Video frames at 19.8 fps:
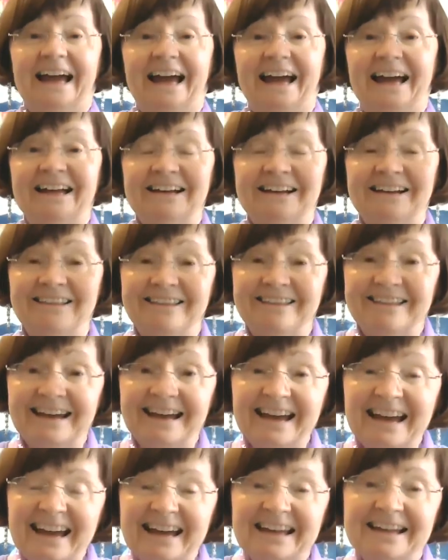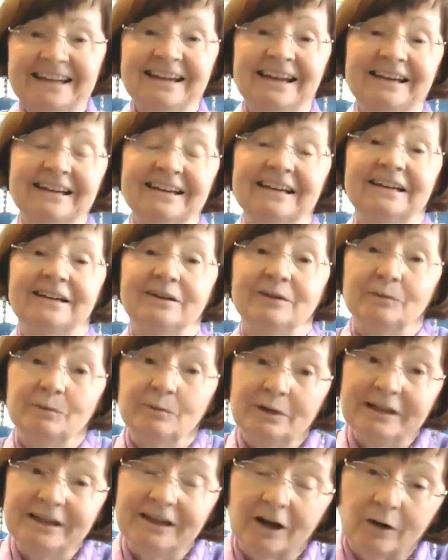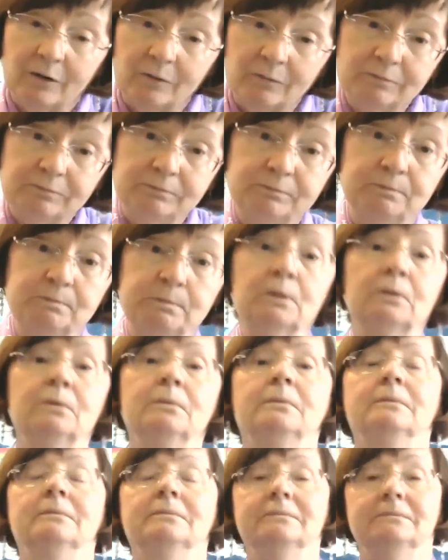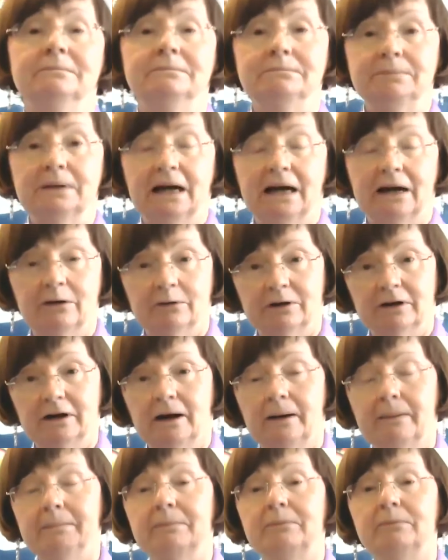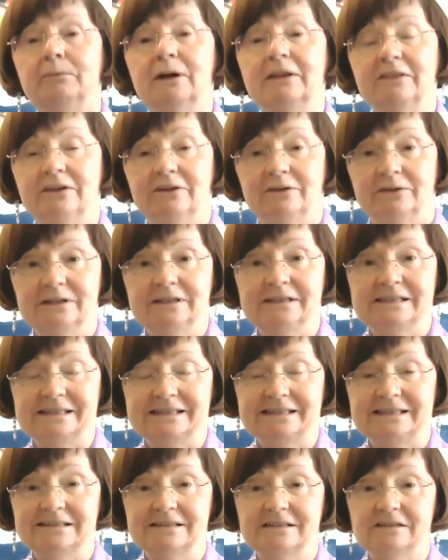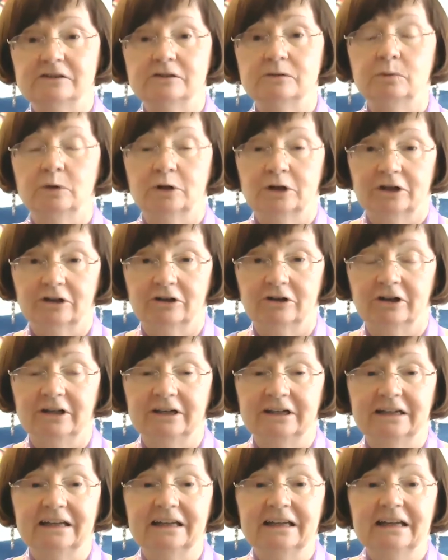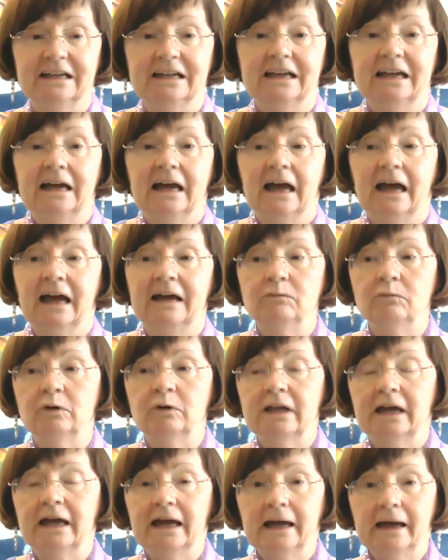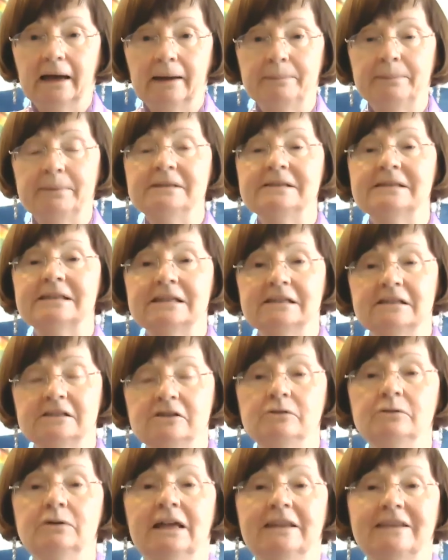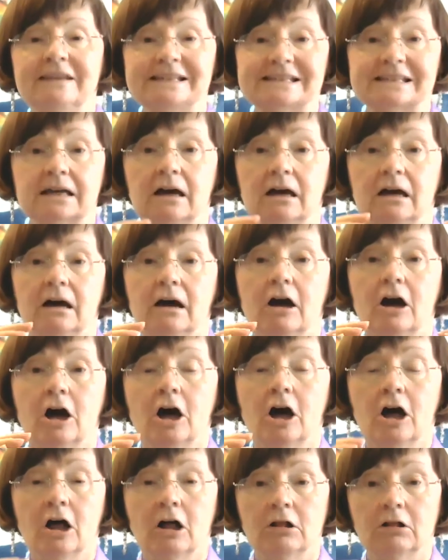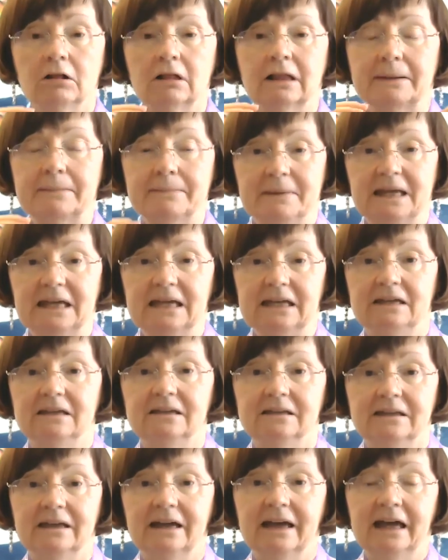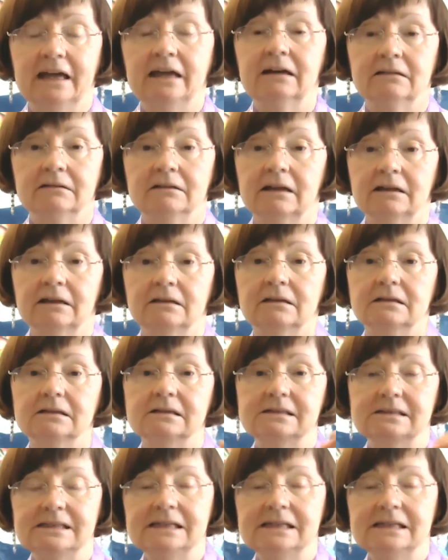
And then we go, boom, power up what there is to work on. And what happens is you get this alchemy, ALLchemy.